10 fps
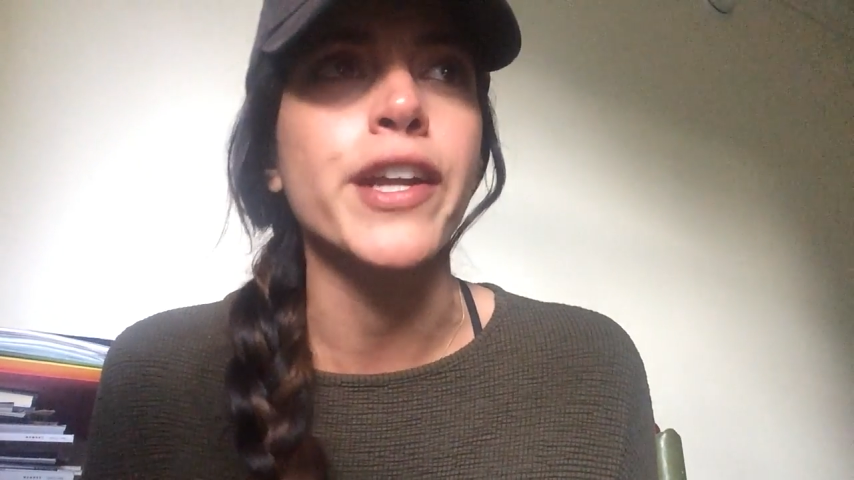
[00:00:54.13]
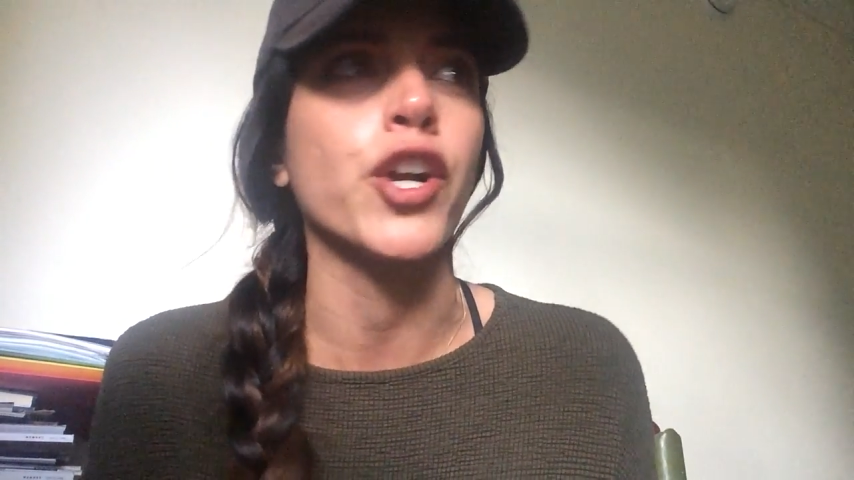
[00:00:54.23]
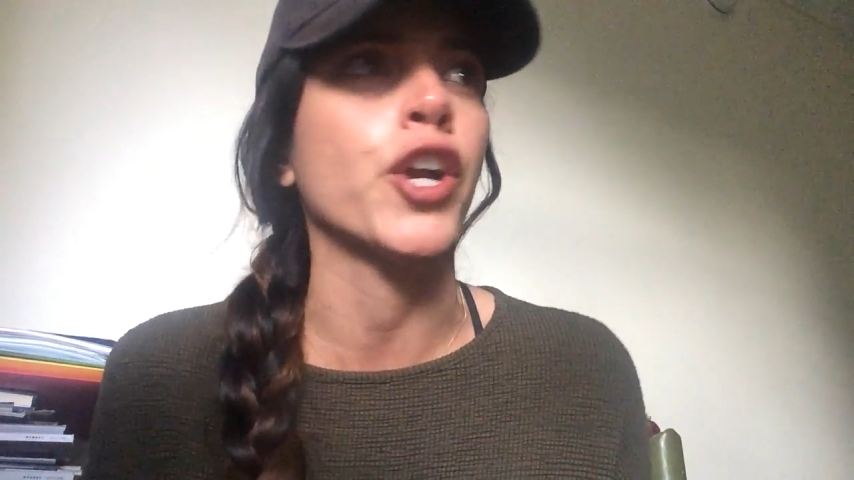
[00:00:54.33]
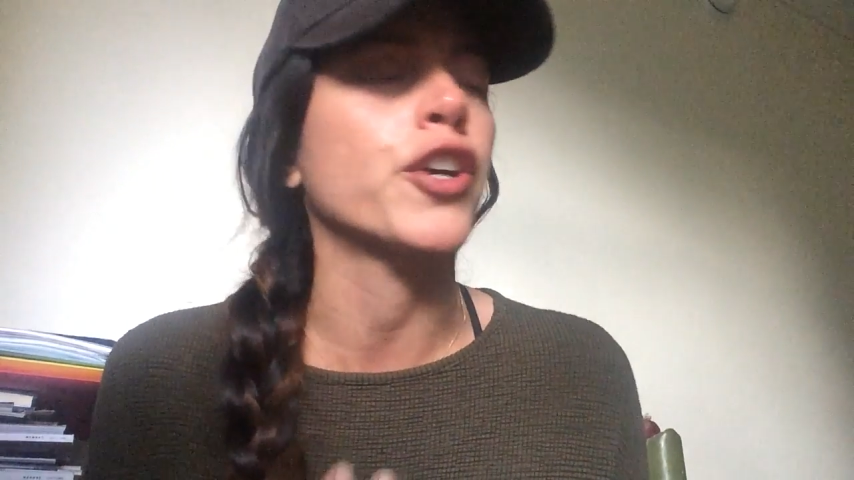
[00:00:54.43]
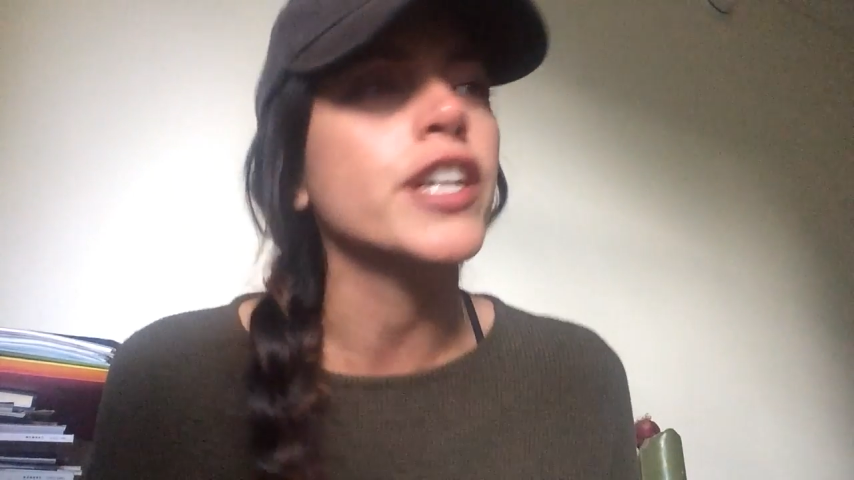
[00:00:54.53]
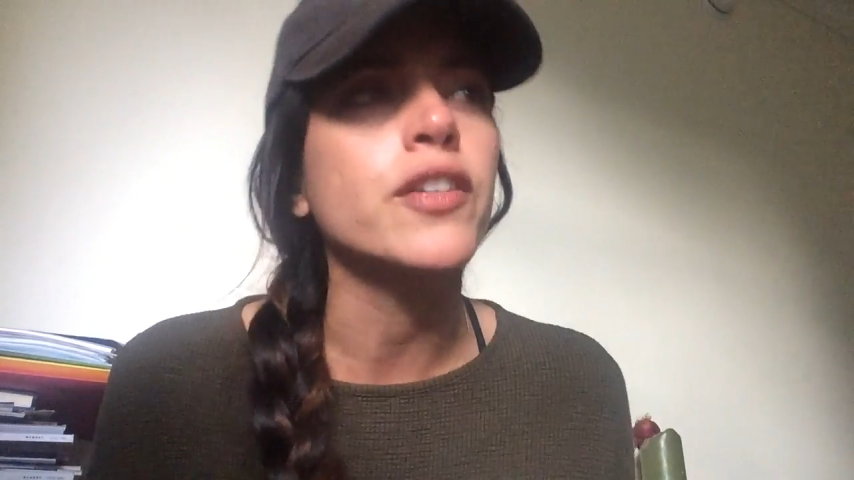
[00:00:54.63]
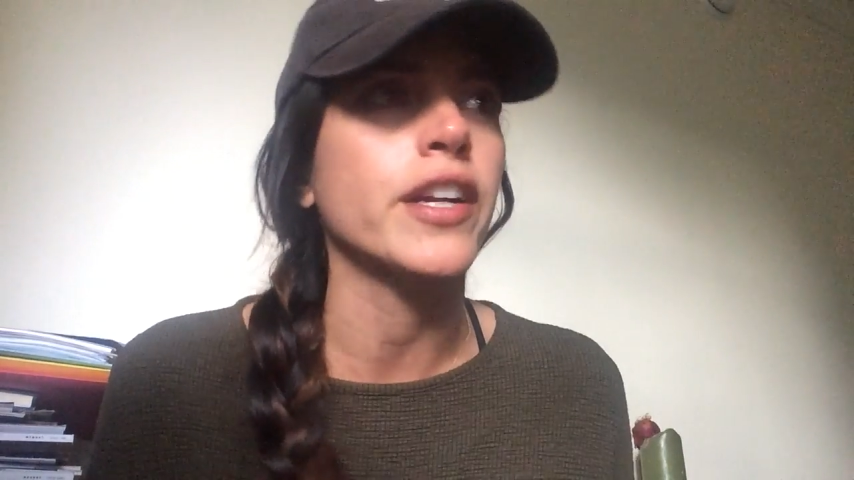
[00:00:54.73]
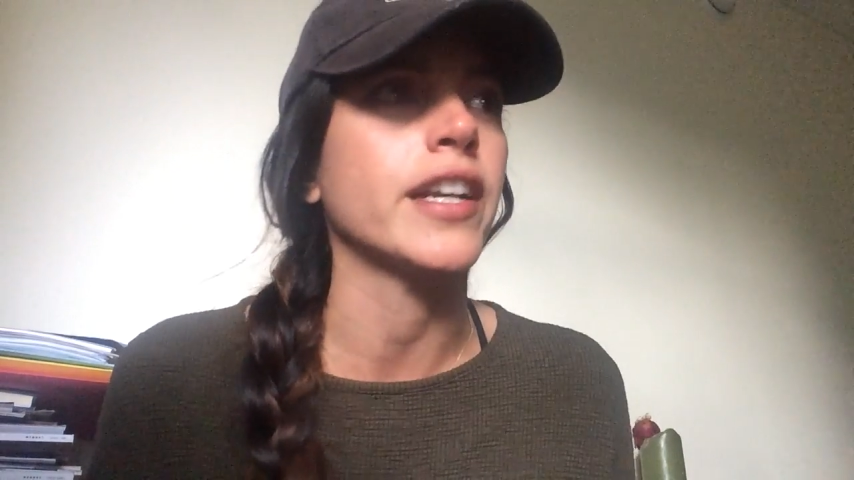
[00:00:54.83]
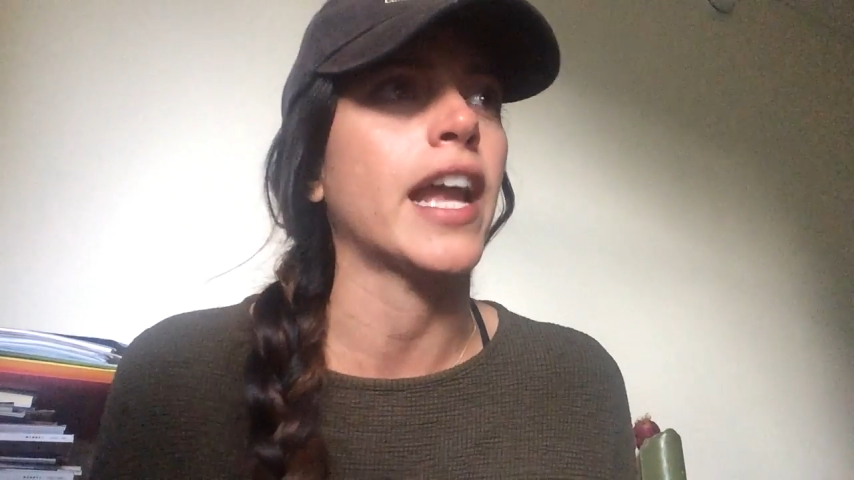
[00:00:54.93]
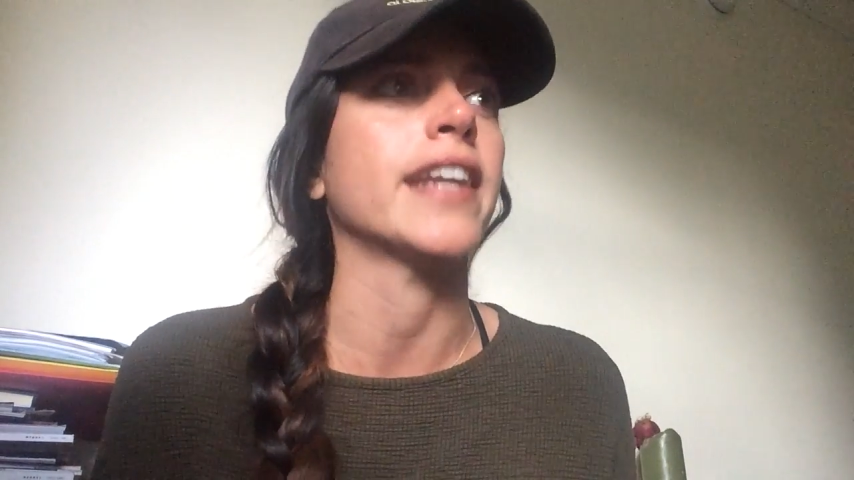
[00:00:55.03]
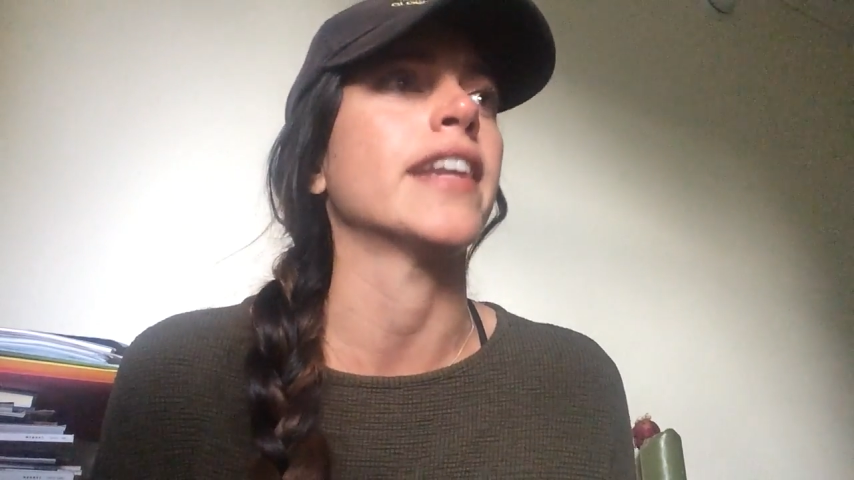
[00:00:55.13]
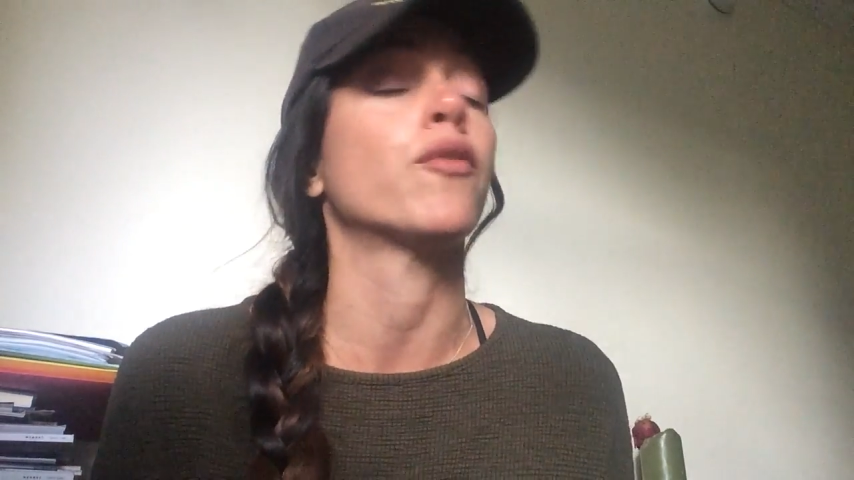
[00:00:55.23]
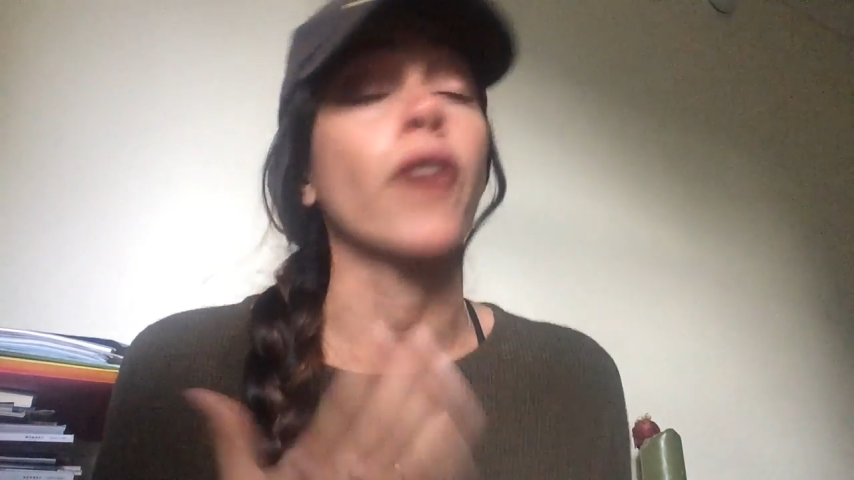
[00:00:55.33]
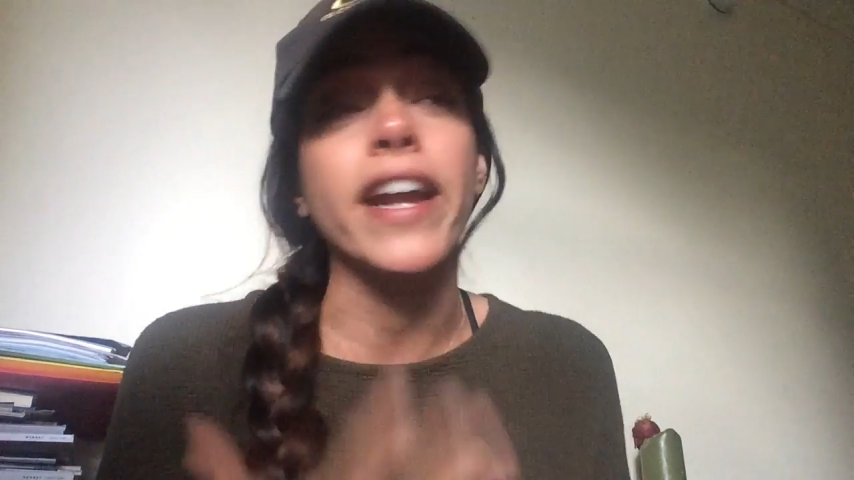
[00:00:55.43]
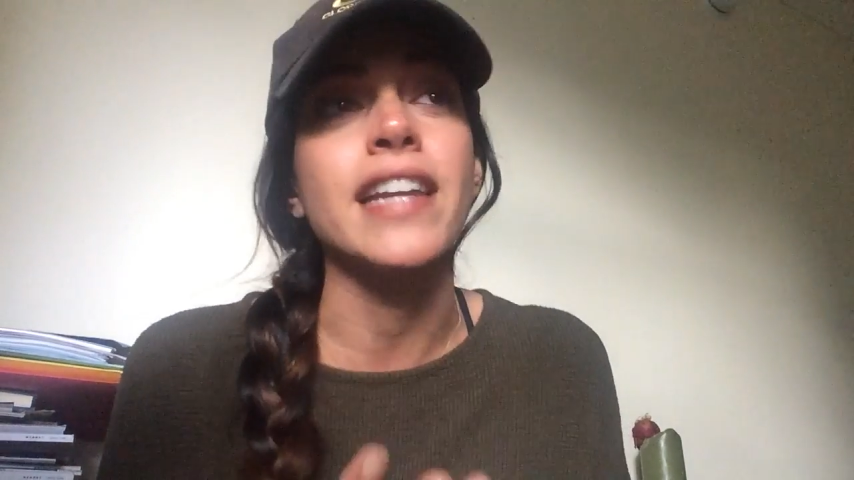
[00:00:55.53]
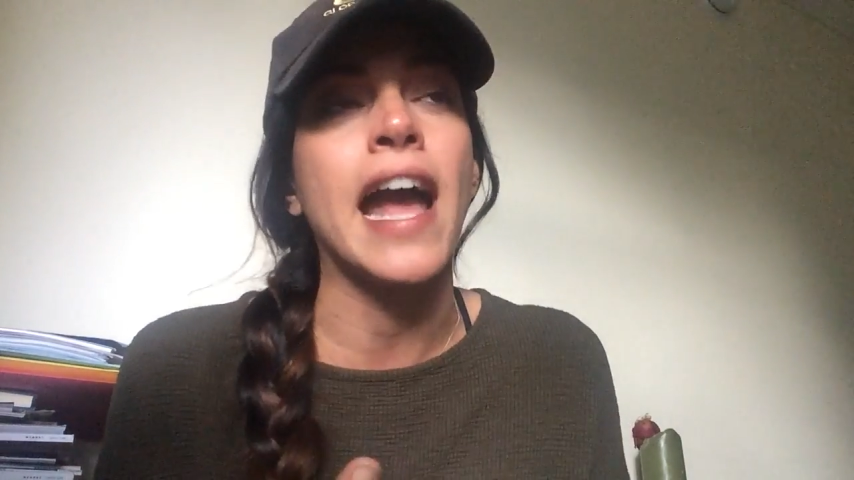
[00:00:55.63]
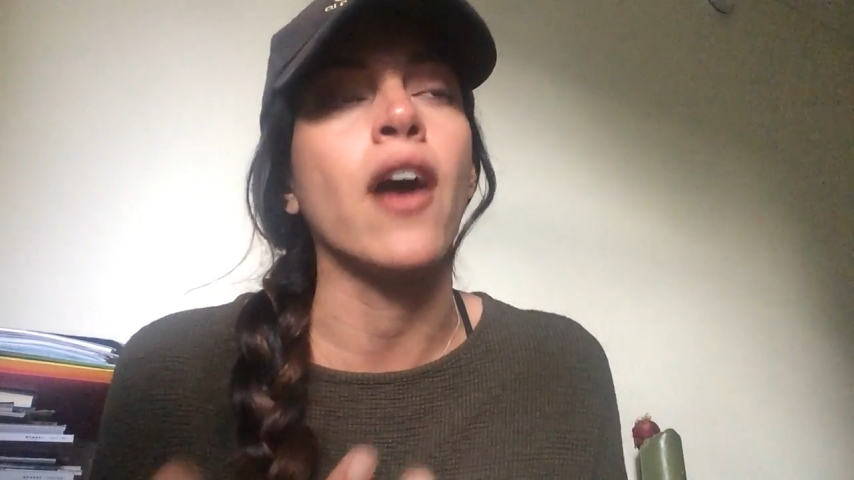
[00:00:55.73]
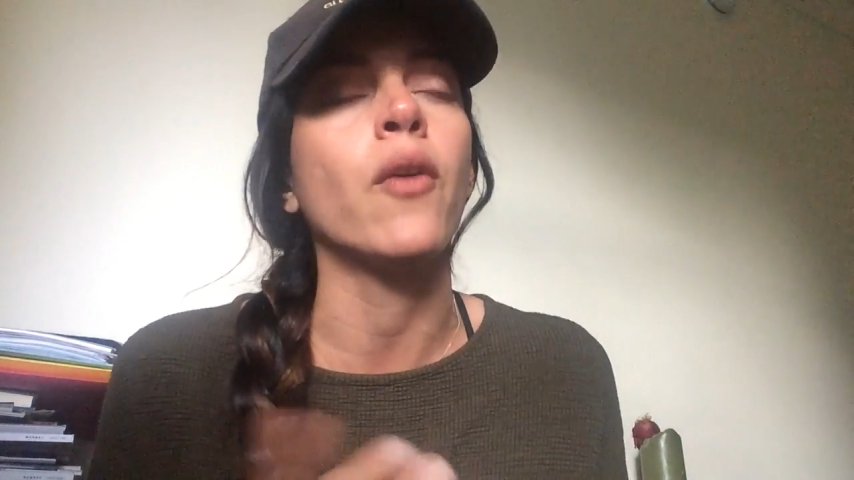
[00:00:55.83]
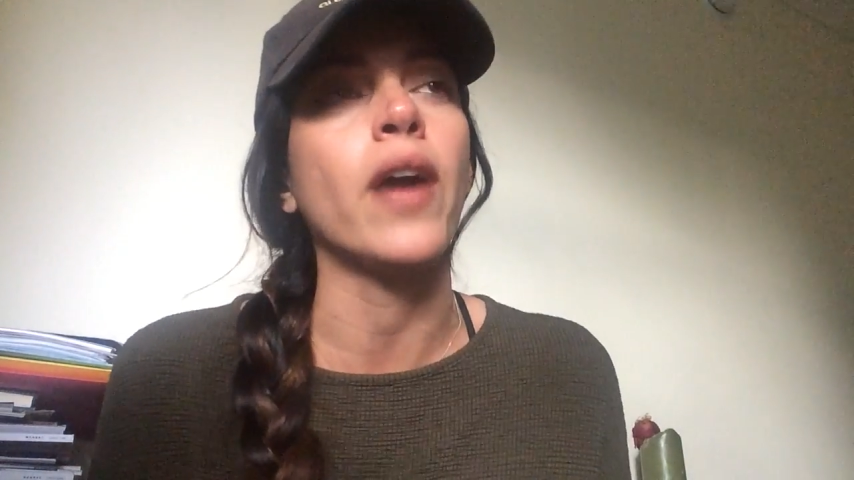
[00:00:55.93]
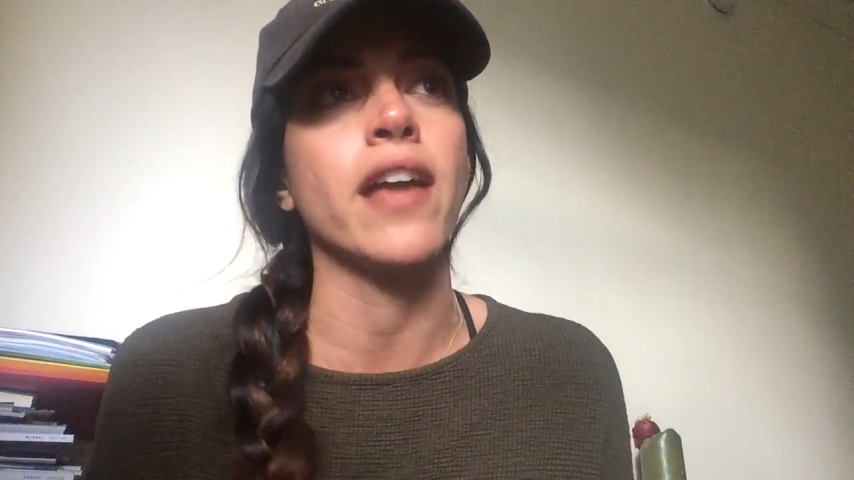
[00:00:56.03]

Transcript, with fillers: and are hurting right now